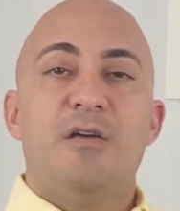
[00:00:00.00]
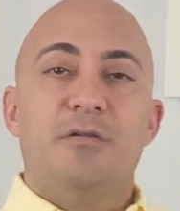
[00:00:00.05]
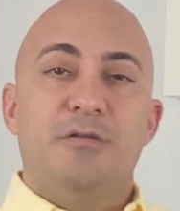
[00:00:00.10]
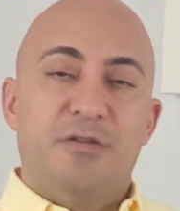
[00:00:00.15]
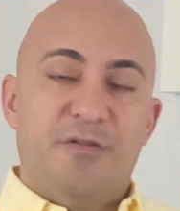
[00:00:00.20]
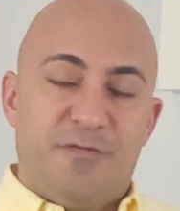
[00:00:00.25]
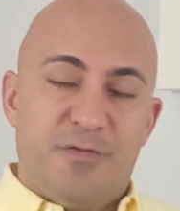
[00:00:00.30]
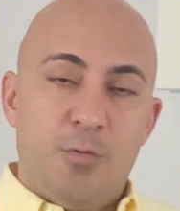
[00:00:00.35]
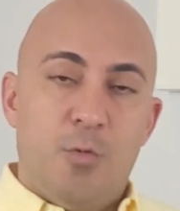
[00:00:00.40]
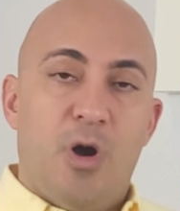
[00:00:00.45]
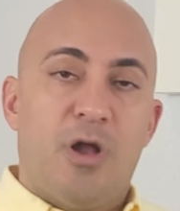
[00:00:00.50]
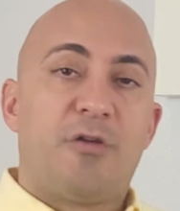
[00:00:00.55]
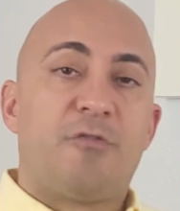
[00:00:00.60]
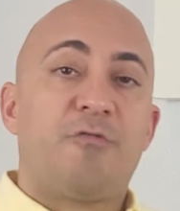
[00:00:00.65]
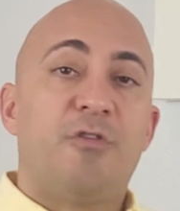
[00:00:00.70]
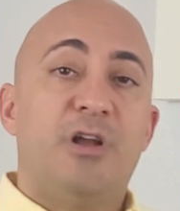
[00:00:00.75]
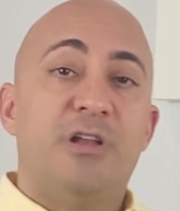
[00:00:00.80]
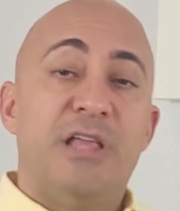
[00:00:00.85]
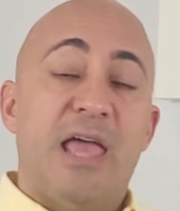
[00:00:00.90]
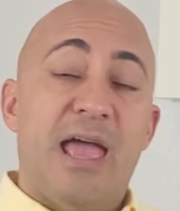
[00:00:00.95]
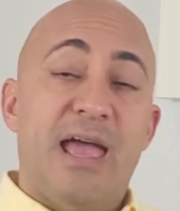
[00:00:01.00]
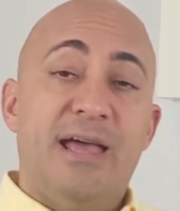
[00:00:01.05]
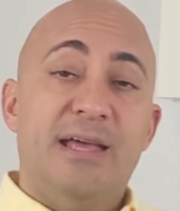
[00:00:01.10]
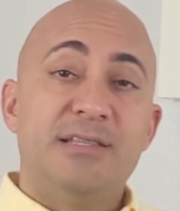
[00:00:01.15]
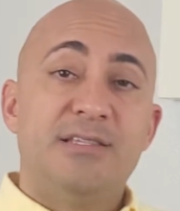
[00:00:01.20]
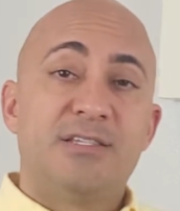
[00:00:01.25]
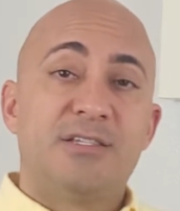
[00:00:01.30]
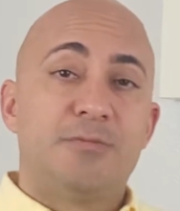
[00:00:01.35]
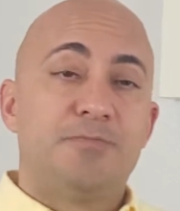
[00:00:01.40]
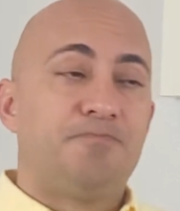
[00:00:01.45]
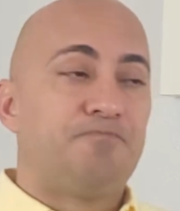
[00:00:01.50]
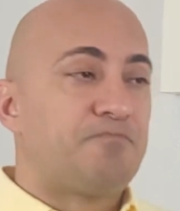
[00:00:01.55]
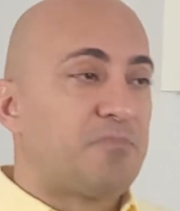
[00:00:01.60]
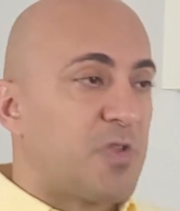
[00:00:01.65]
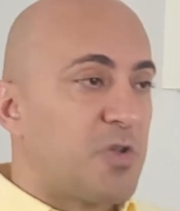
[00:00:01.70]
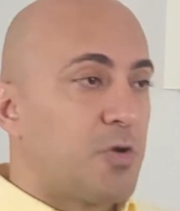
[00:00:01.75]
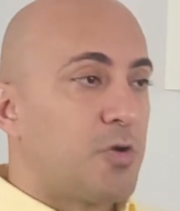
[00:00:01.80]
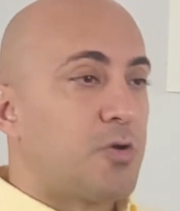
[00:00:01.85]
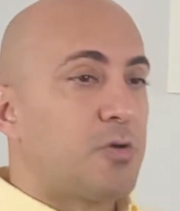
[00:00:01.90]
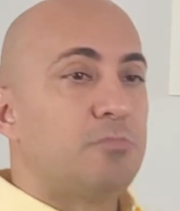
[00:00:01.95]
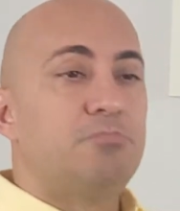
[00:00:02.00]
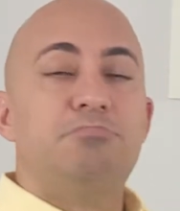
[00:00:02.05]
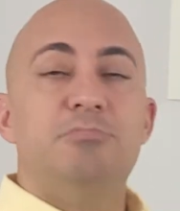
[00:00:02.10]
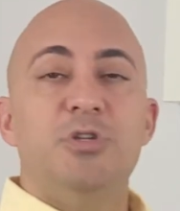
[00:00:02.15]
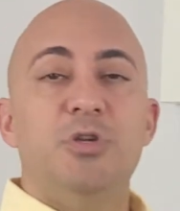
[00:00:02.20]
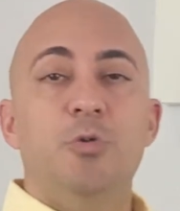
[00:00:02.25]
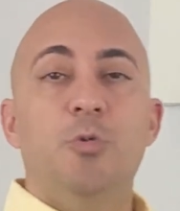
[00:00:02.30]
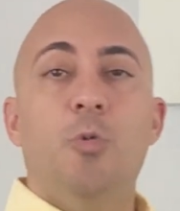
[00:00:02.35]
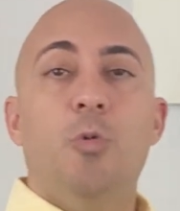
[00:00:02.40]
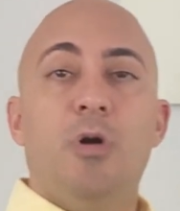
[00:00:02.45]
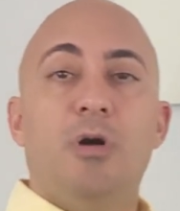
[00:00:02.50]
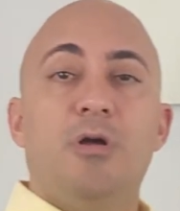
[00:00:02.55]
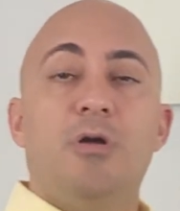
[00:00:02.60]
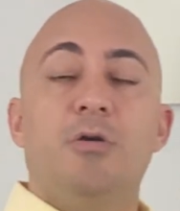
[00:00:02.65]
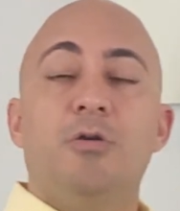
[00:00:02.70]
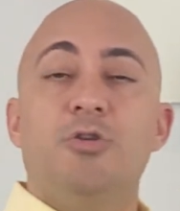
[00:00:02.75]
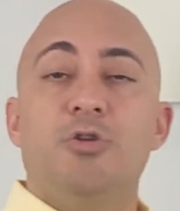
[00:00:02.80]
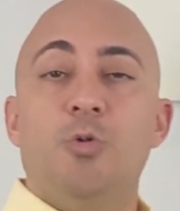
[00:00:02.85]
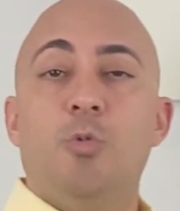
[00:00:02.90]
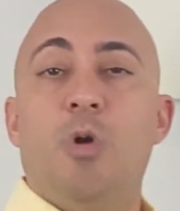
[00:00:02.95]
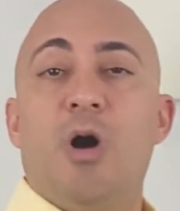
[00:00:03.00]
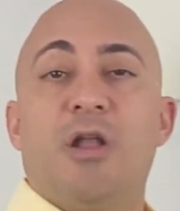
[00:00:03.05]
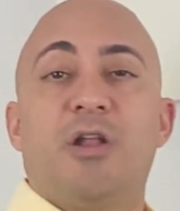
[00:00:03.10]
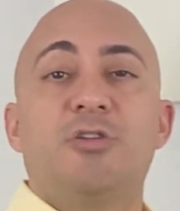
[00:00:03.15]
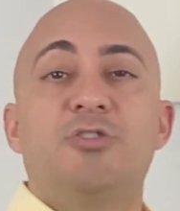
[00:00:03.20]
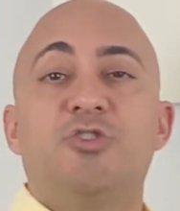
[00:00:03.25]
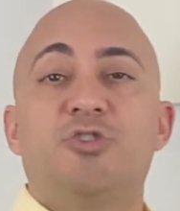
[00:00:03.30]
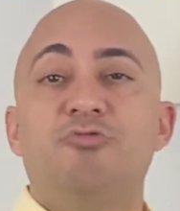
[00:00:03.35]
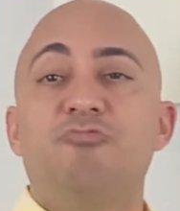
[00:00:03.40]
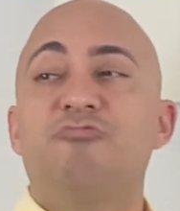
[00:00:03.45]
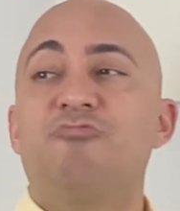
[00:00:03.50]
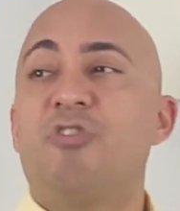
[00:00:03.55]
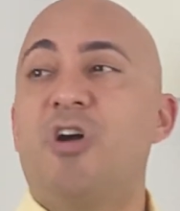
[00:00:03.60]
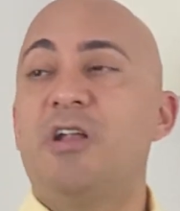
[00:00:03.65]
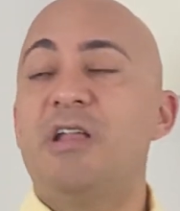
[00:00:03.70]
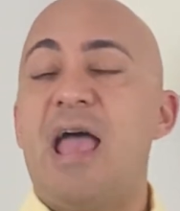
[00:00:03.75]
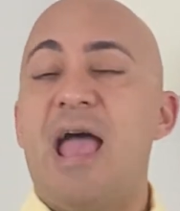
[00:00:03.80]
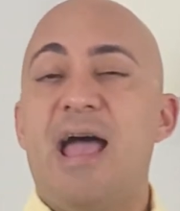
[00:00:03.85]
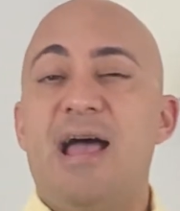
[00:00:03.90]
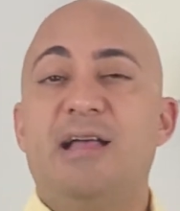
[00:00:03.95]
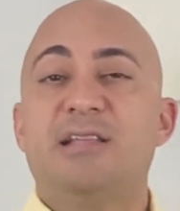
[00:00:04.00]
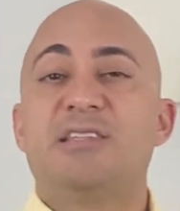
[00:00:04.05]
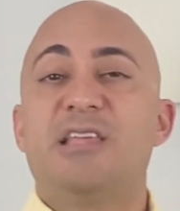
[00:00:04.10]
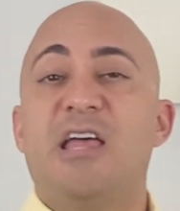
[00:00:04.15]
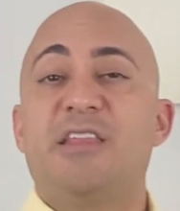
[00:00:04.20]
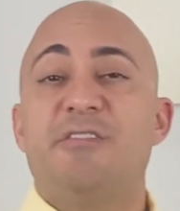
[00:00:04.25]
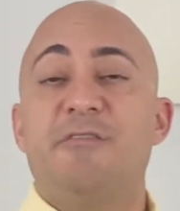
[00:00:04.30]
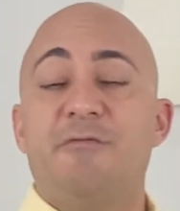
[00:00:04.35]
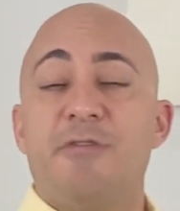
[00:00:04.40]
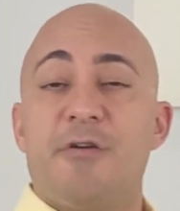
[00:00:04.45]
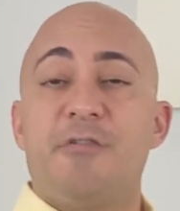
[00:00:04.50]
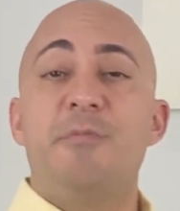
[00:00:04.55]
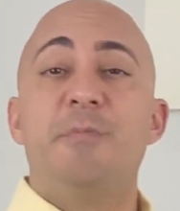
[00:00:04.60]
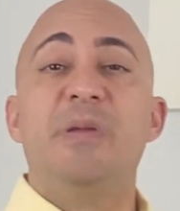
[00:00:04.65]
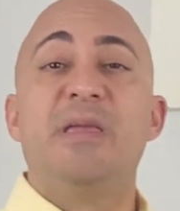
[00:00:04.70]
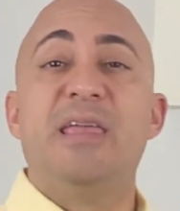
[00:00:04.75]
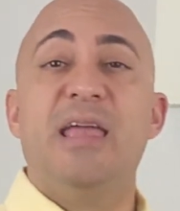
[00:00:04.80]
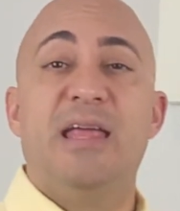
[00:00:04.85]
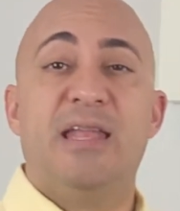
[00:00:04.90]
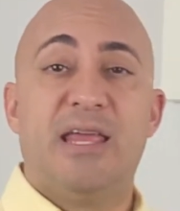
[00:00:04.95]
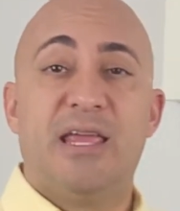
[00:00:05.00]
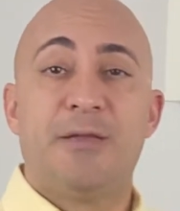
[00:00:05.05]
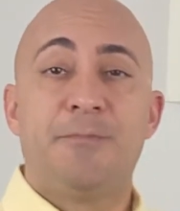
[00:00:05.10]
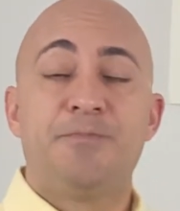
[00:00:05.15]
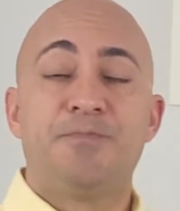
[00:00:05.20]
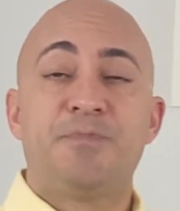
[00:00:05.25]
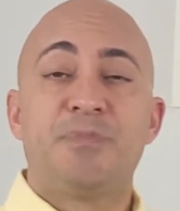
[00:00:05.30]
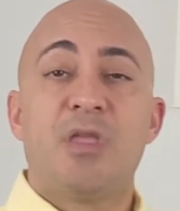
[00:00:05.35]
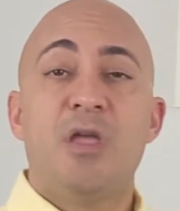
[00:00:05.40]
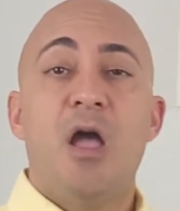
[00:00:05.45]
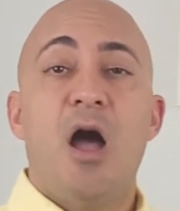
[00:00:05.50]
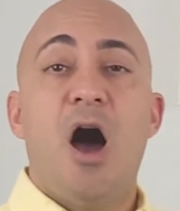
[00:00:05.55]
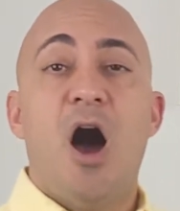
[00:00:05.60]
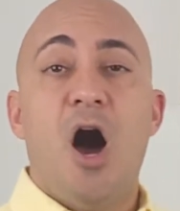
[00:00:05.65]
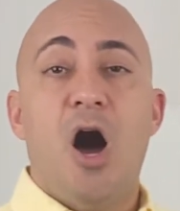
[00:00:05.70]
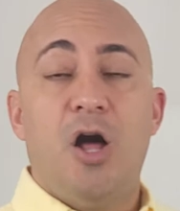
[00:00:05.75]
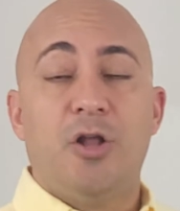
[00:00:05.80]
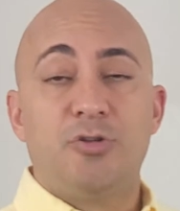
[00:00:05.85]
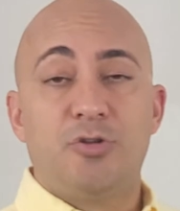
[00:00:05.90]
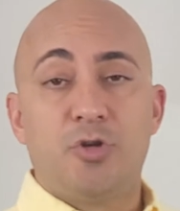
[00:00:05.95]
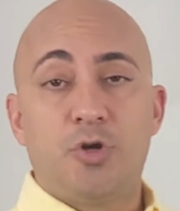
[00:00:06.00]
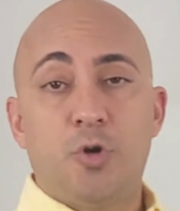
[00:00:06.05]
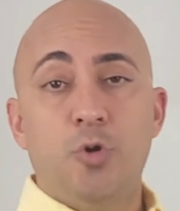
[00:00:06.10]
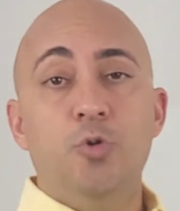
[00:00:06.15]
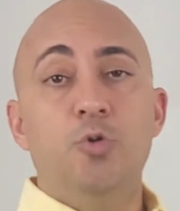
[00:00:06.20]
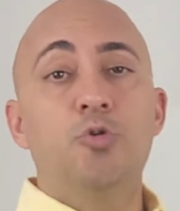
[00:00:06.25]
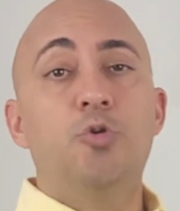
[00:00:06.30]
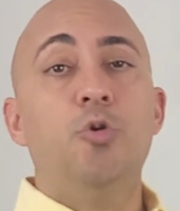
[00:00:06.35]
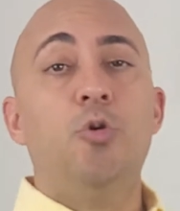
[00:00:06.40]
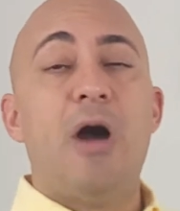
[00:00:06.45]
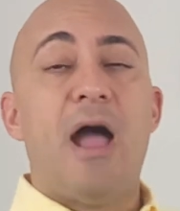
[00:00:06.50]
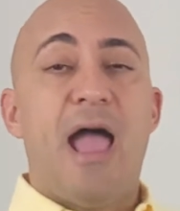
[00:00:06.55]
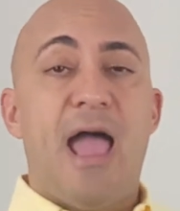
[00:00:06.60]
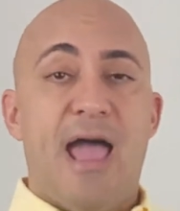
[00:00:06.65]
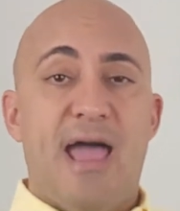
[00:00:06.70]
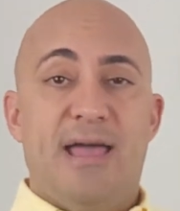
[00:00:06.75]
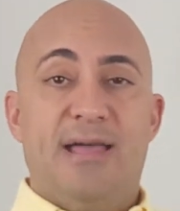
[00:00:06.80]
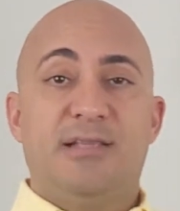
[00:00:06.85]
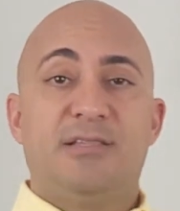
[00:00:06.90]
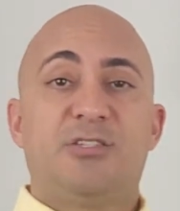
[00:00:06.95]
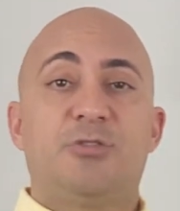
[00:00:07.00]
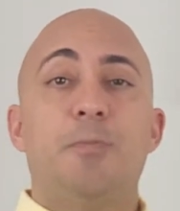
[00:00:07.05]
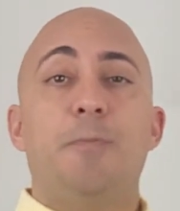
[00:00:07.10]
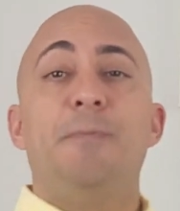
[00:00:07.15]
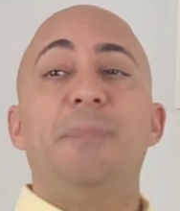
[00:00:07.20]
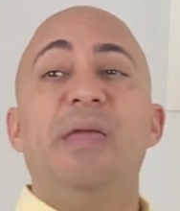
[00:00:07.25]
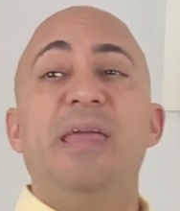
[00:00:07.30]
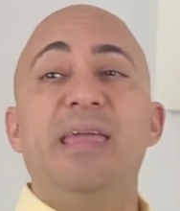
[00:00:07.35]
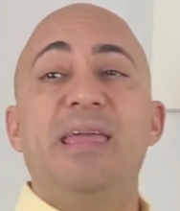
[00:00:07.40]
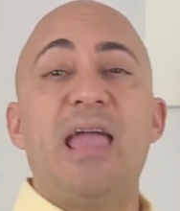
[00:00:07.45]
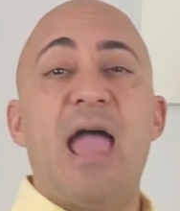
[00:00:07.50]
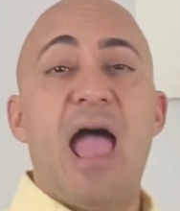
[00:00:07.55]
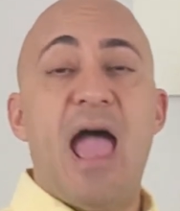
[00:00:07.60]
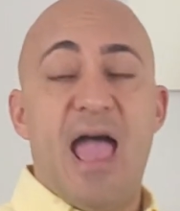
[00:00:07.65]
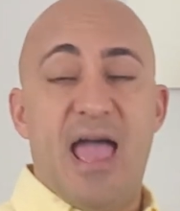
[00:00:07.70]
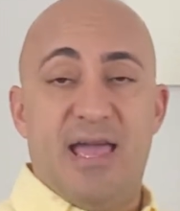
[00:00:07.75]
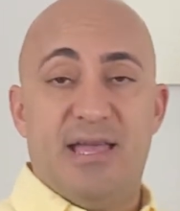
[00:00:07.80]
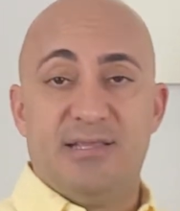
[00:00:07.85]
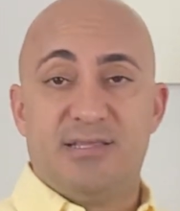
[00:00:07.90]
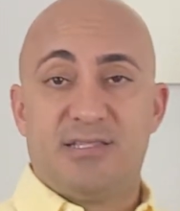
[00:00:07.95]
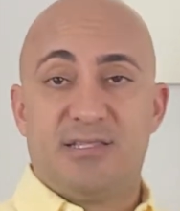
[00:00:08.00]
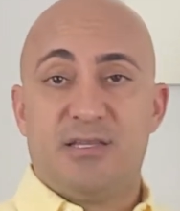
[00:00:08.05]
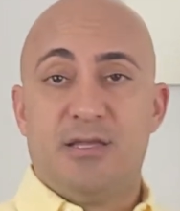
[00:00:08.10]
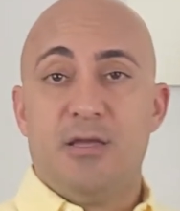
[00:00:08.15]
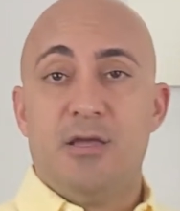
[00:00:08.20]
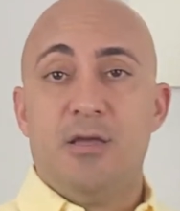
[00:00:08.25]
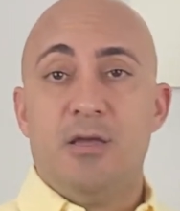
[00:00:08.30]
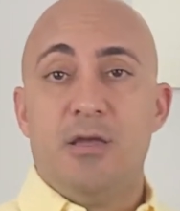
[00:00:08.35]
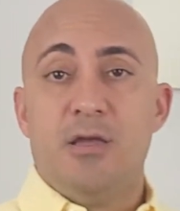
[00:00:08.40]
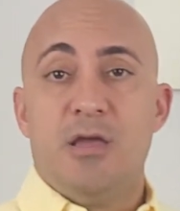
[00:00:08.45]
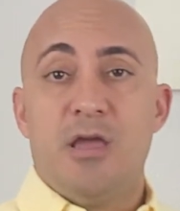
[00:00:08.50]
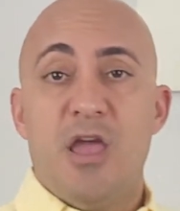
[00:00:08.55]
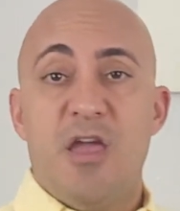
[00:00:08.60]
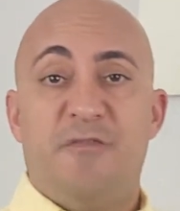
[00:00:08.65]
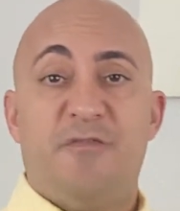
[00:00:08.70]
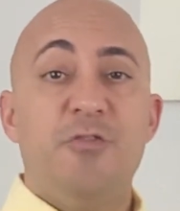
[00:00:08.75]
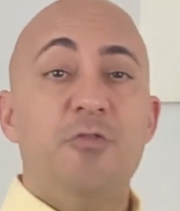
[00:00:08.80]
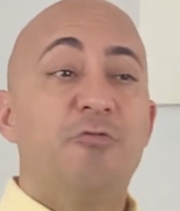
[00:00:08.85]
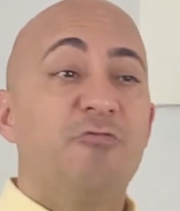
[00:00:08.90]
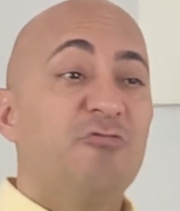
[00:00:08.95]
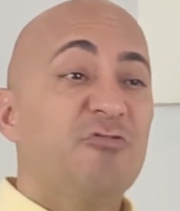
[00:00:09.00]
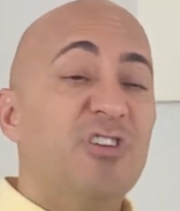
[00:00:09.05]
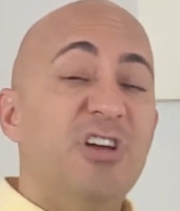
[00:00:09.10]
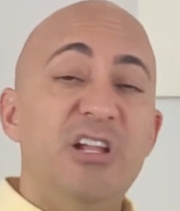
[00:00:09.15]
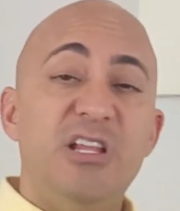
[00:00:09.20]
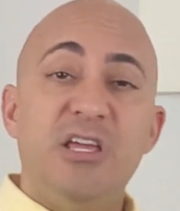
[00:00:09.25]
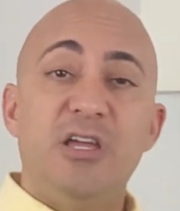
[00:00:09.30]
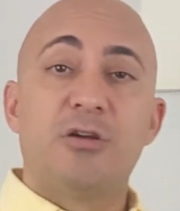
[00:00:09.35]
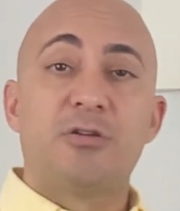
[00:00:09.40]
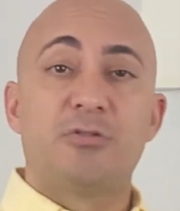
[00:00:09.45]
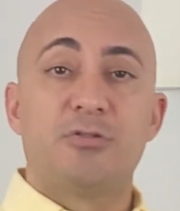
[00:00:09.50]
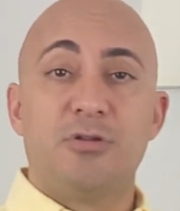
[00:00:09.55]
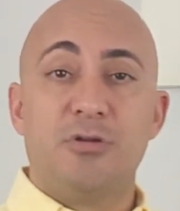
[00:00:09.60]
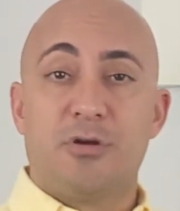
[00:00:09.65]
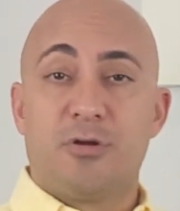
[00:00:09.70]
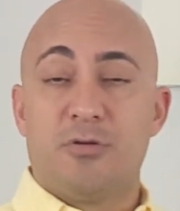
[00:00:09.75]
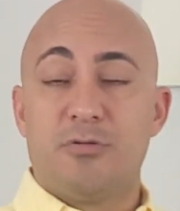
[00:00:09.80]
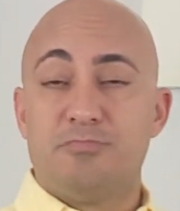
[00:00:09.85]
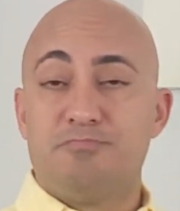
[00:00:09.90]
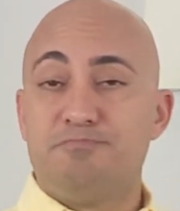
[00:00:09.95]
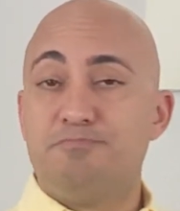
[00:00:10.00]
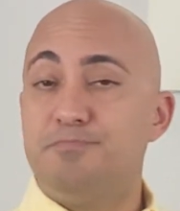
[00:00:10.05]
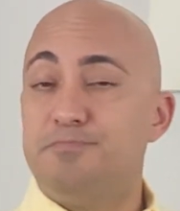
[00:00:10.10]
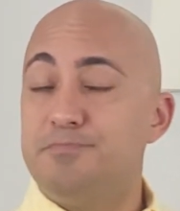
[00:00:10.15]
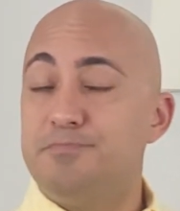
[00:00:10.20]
If you want to run ads, you want to run ads at the very beginning on Google Ads, Bing Ads. If you really are